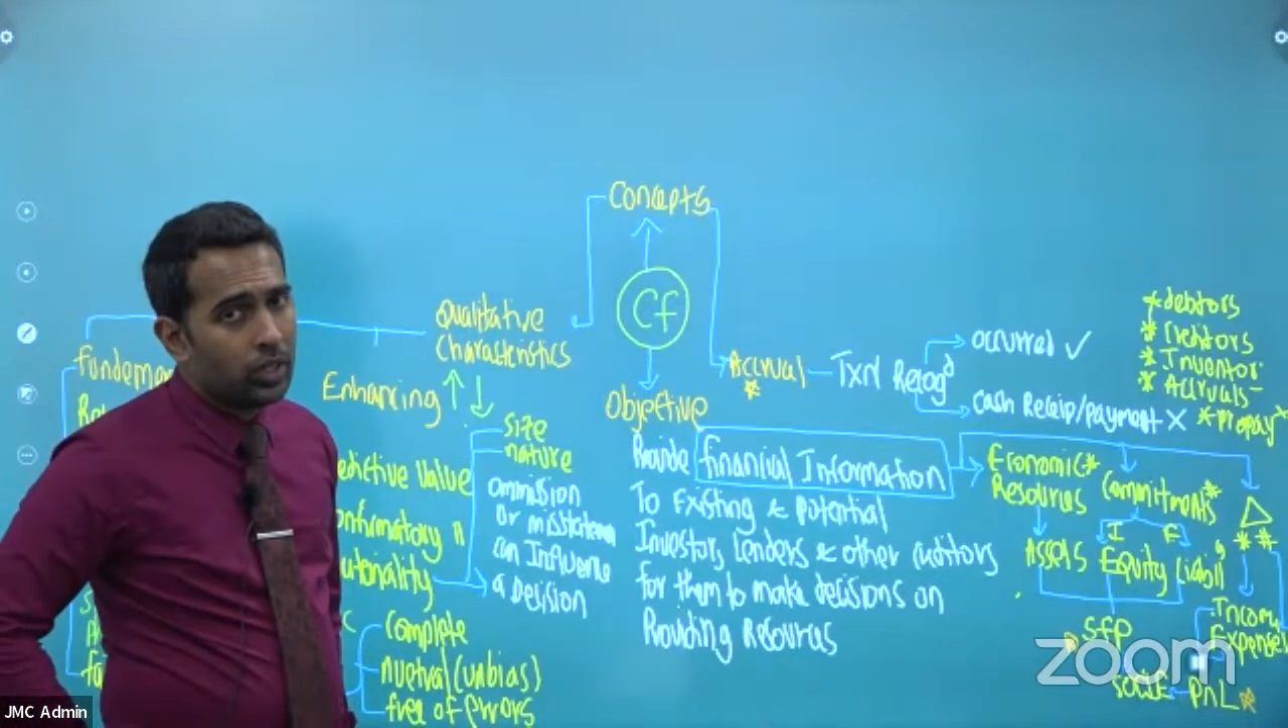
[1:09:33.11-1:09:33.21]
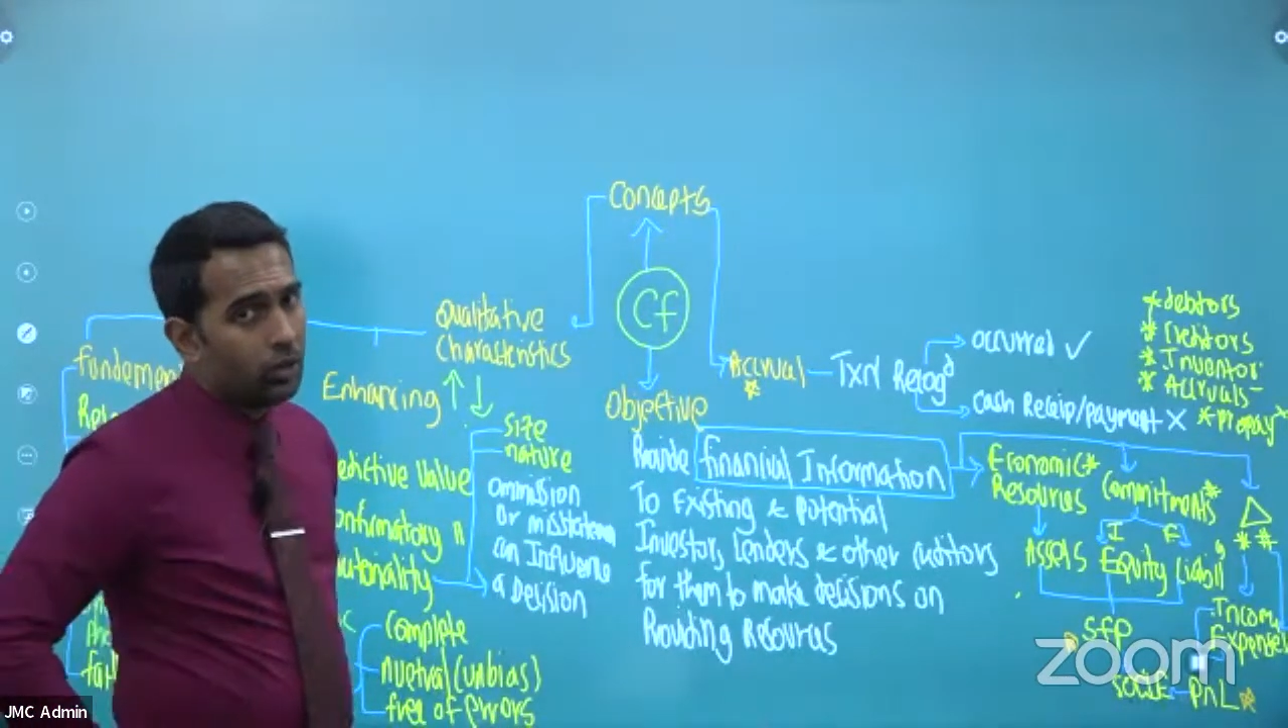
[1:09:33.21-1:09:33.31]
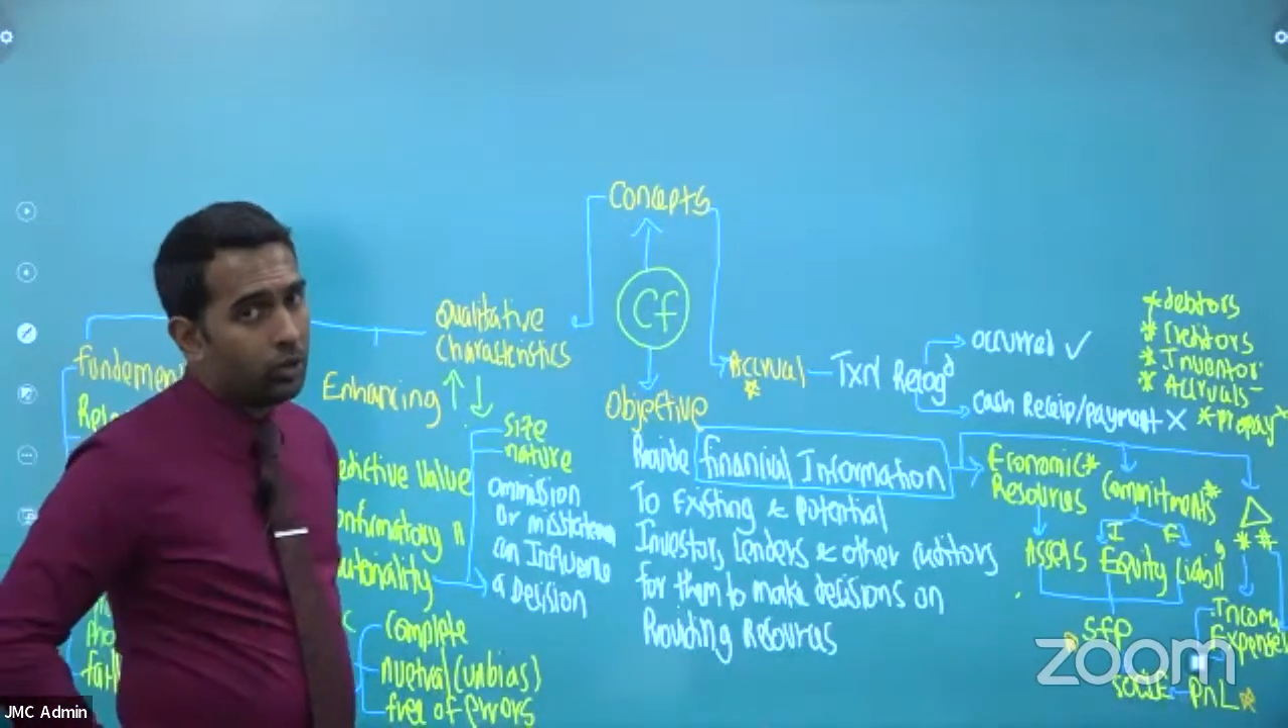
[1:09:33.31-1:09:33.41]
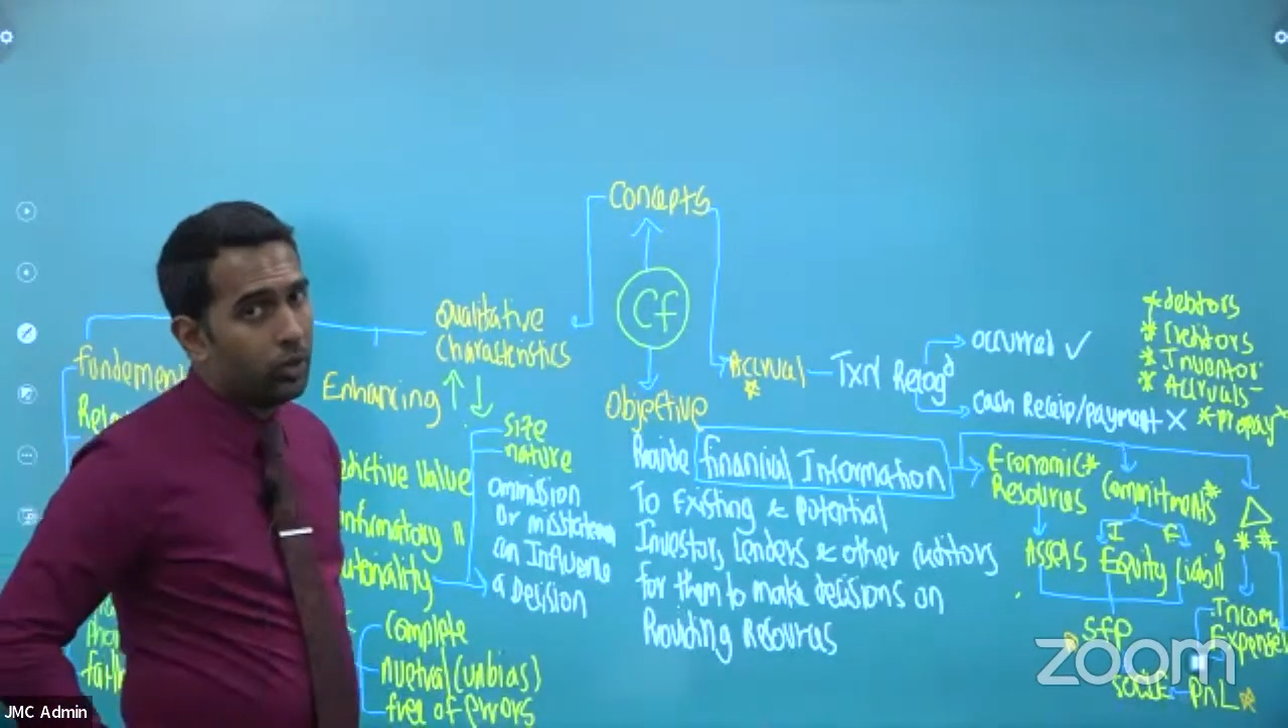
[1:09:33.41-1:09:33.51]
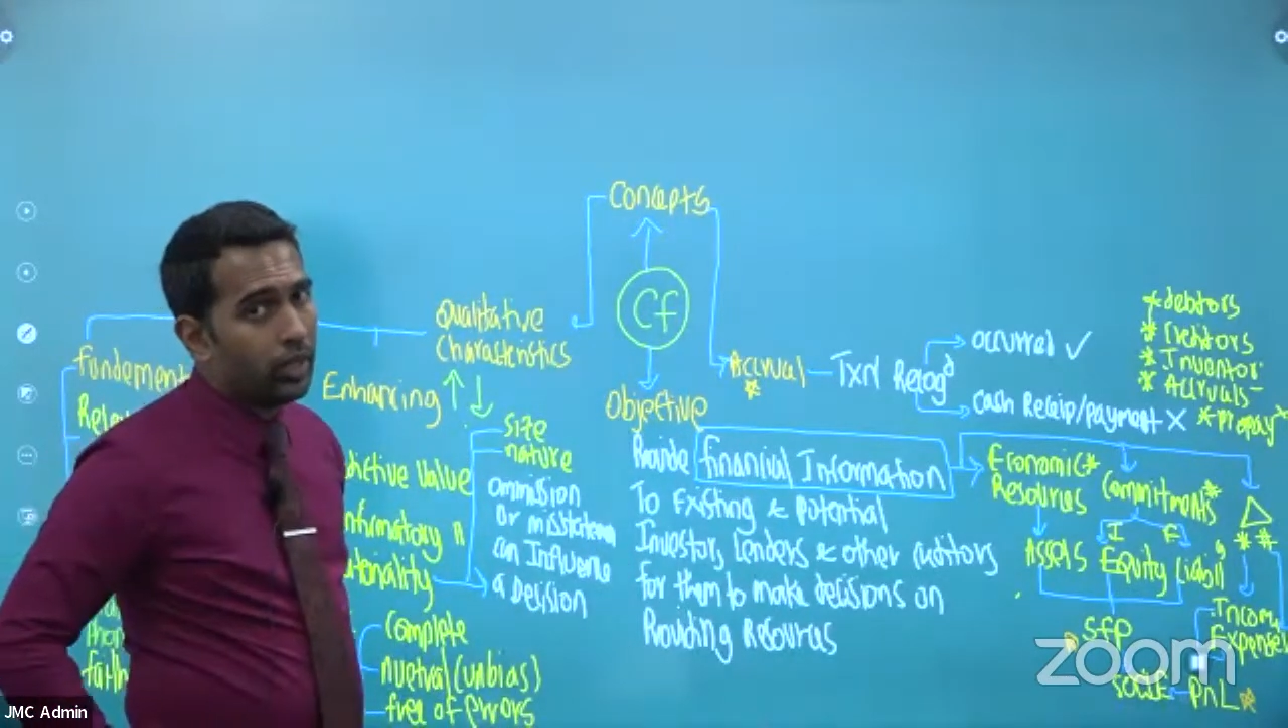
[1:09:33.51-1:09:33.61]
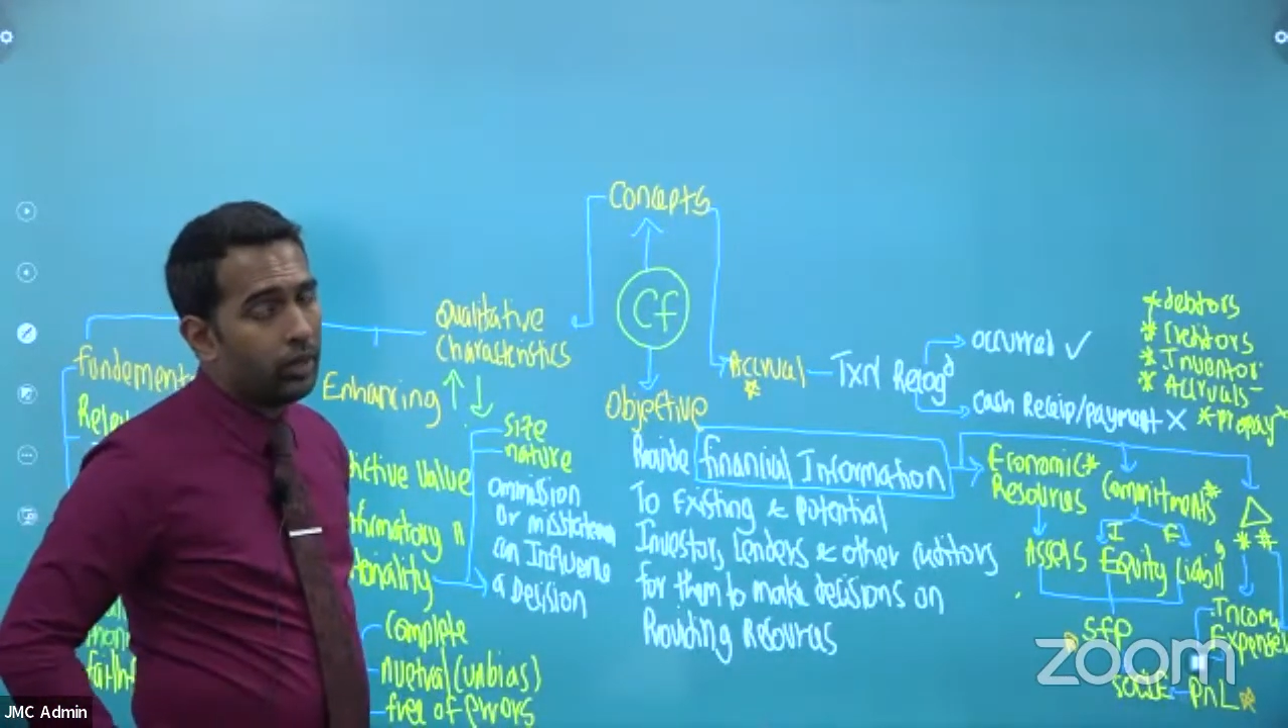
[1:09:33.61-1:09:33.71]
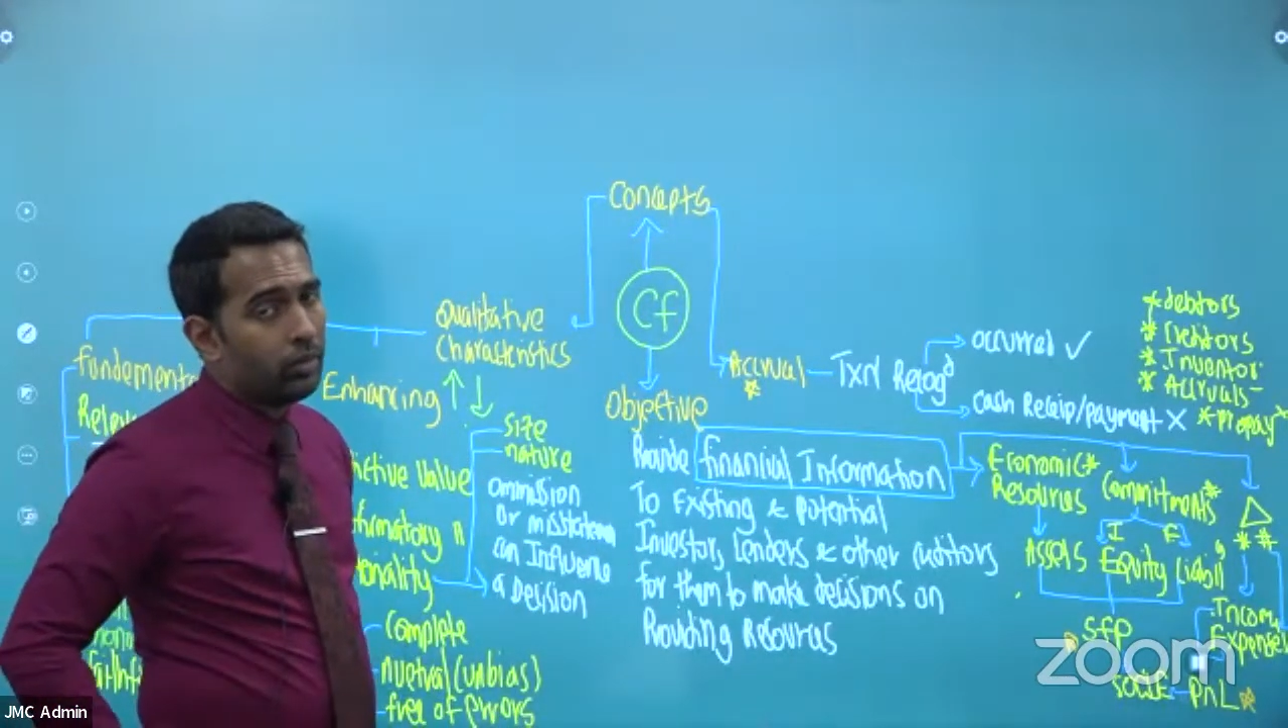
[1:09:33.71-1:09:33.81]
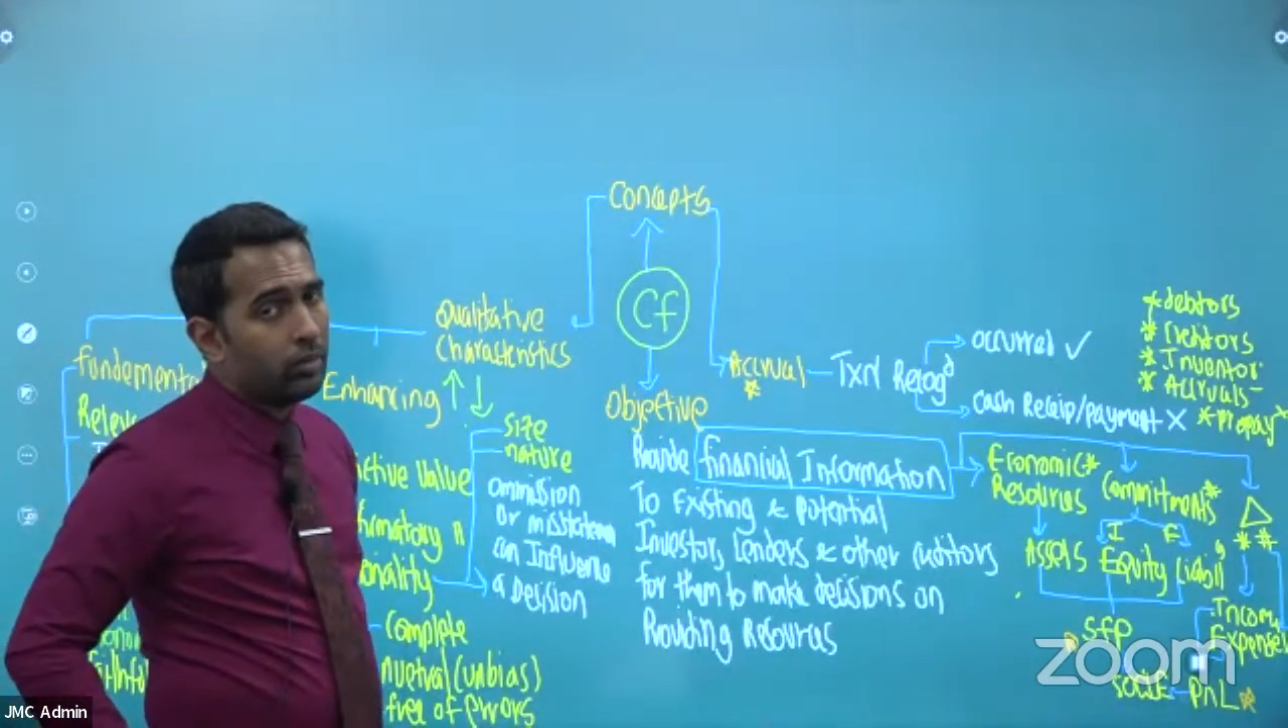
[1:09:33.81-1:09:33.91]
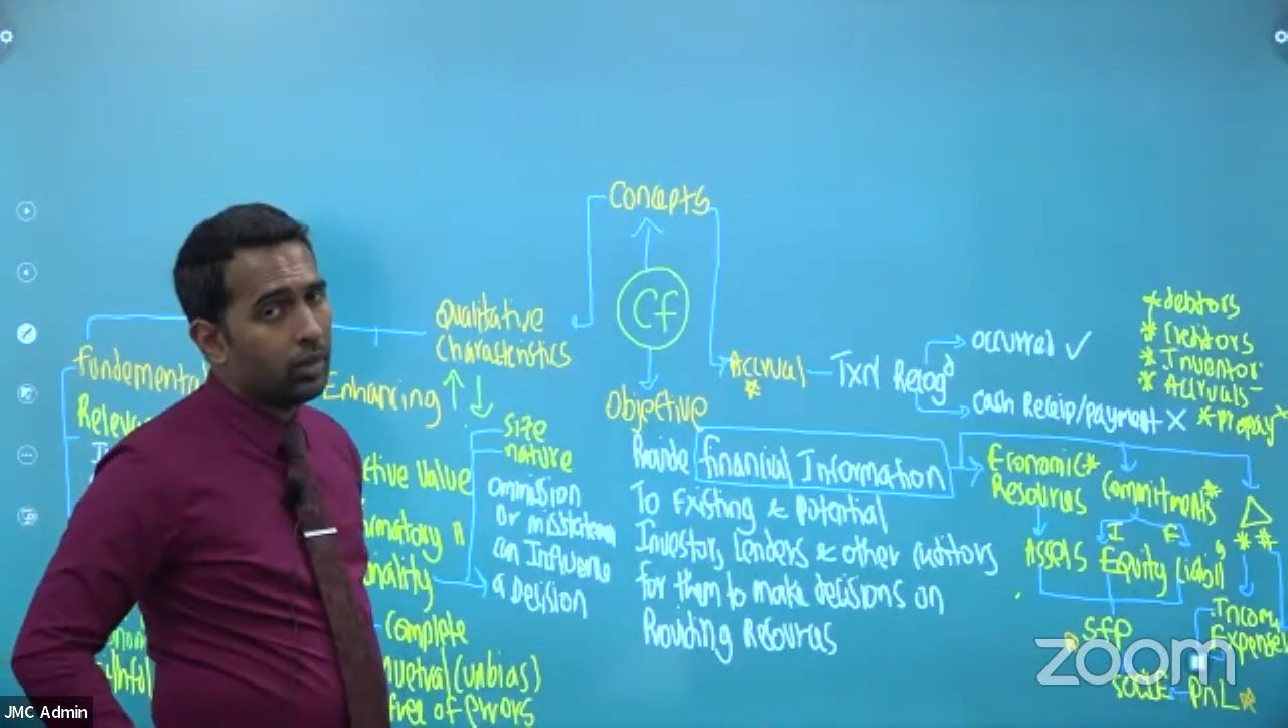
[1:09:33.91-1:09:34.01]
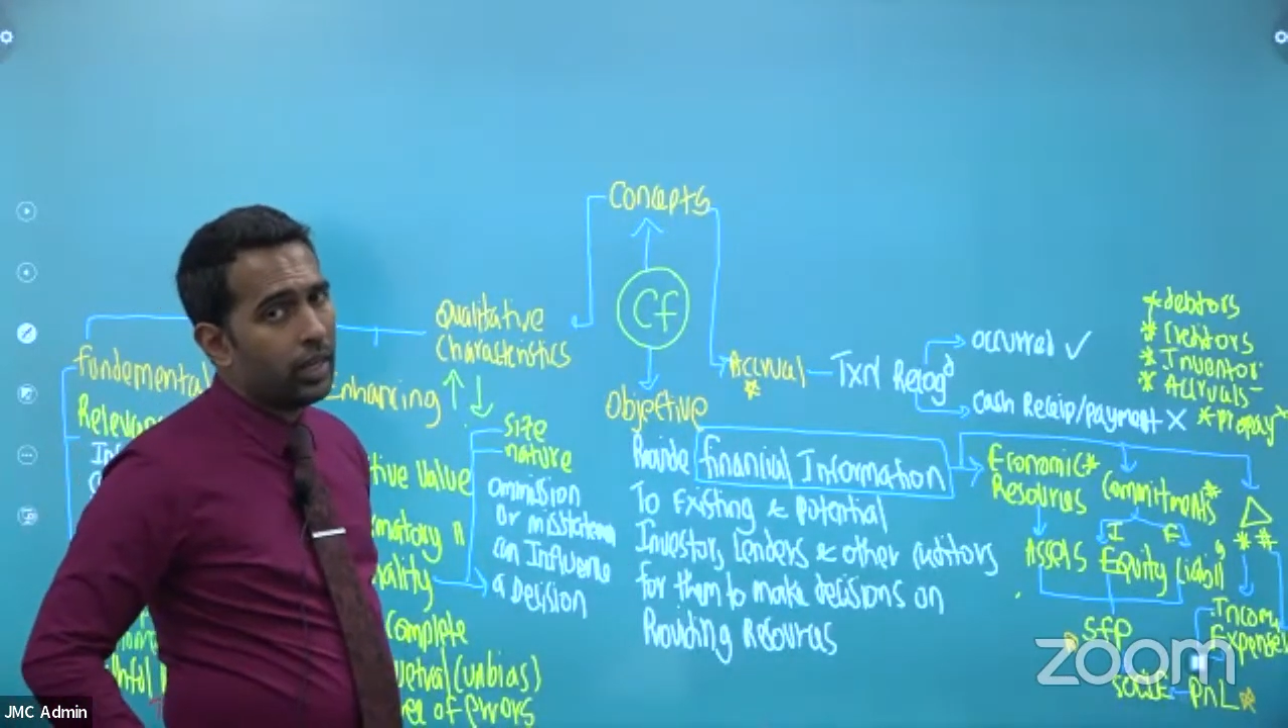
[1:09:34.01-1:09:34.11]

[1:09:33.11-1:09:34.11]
are not doing